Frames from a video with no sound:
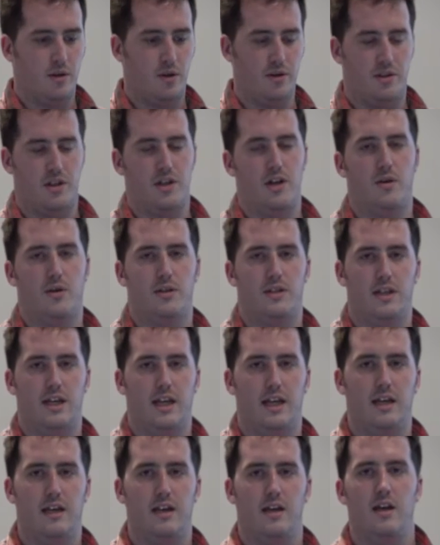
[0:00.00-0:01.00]

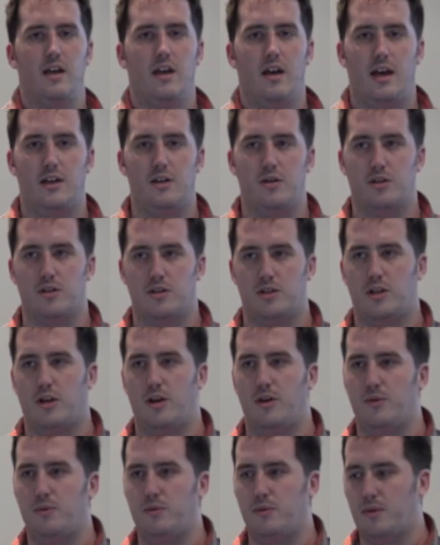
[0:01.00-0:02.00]
continuity, and you can
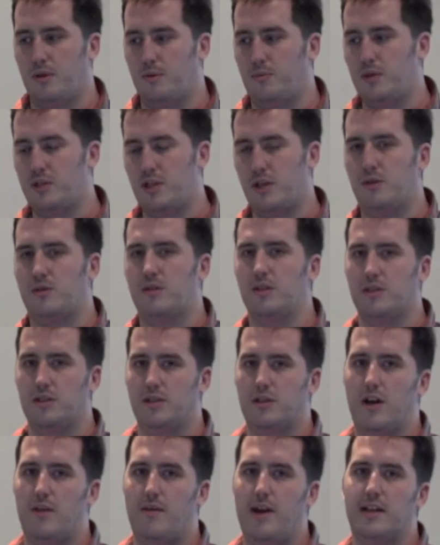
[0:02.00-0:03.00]
show the producers
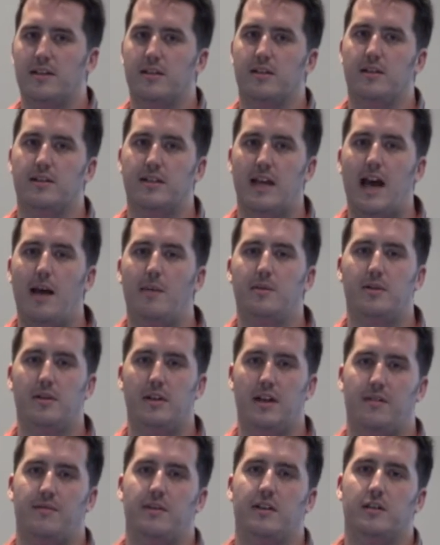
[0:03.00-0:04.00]
and directors
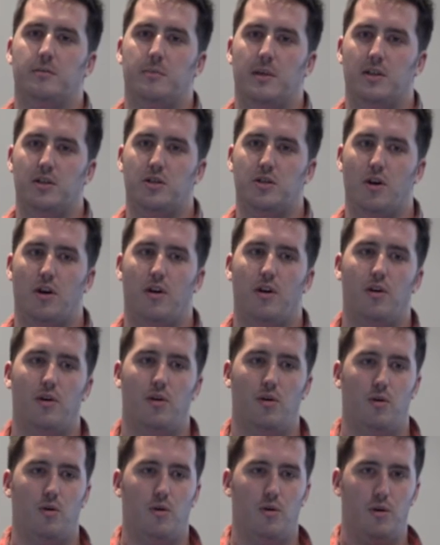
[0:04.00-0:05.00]
absolutely everything that's been shot,
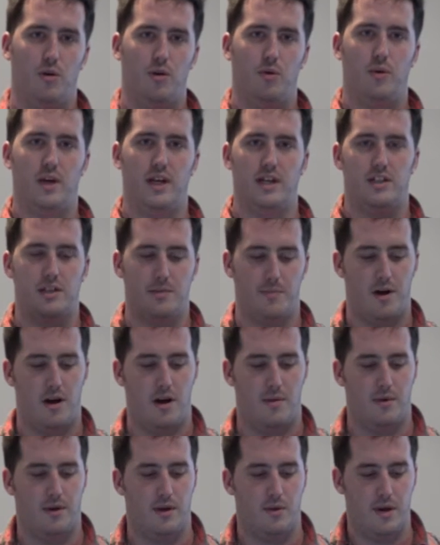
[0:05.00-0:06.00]
or each
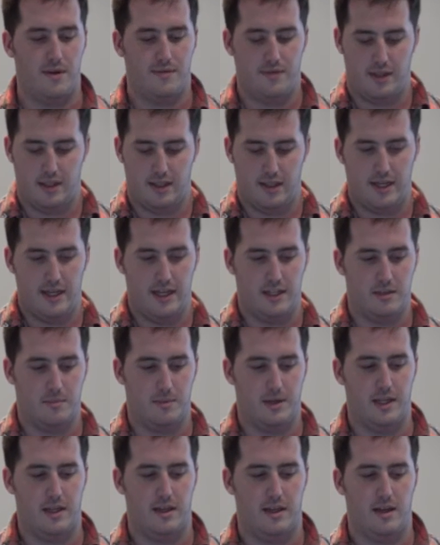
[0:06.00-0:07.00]
department everything they need
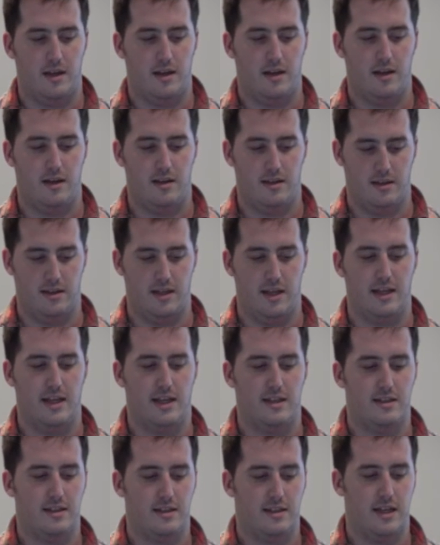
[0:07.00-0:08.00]

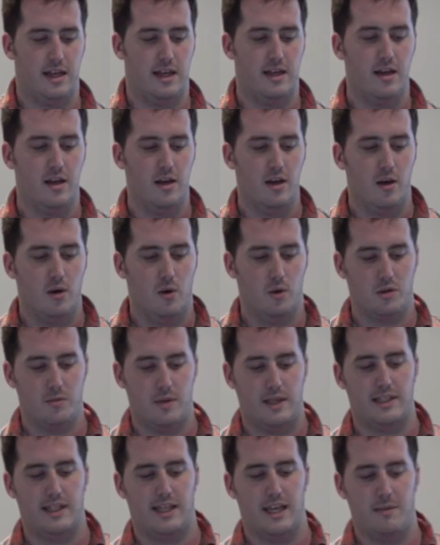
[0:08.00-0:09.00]
to see.
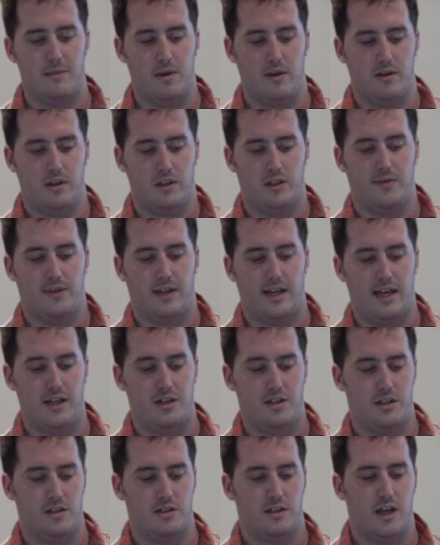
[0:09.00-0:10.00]
Automatic email
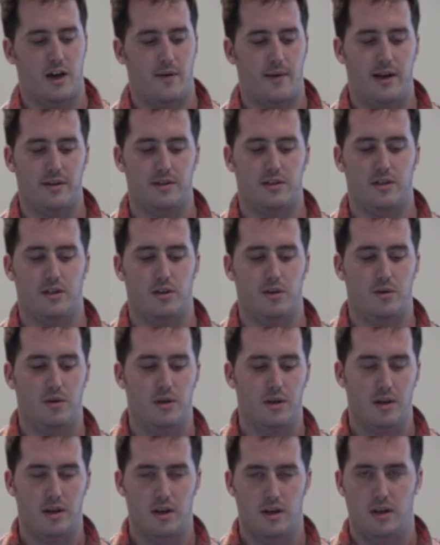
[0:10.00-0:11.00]
notifications go out to
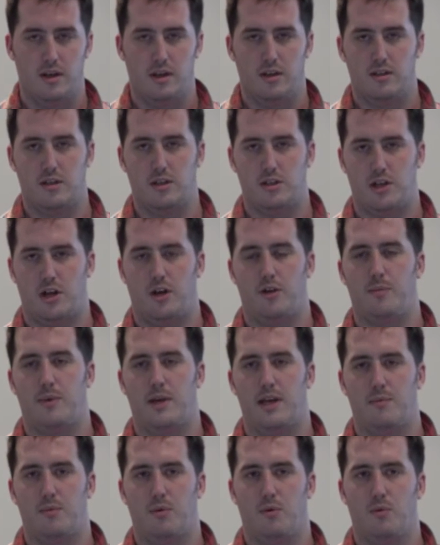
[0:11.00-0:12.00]
show
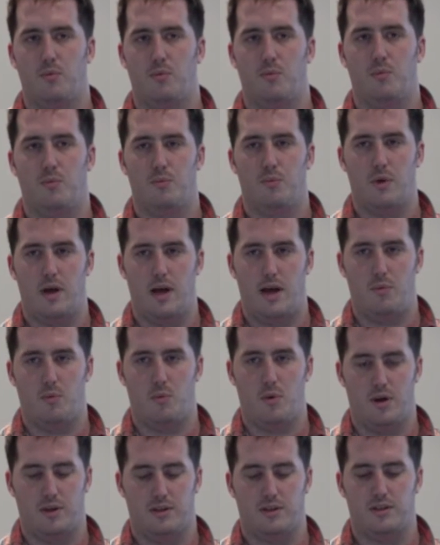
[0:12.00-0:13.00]
people
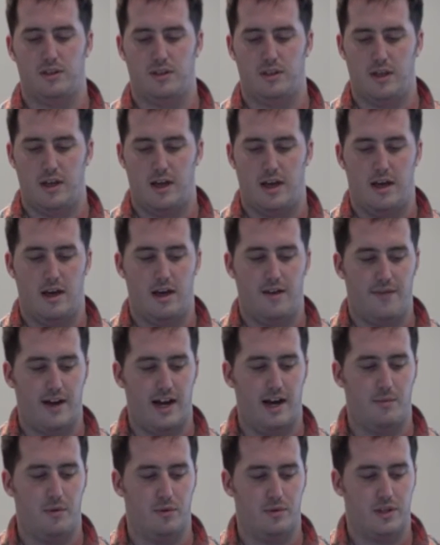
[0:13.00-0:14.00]
what's
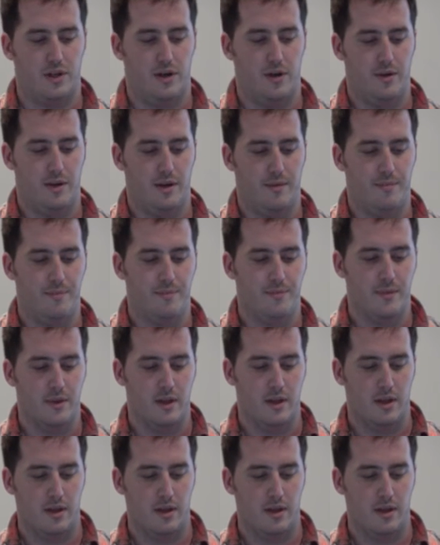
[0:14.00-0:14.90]
available to them.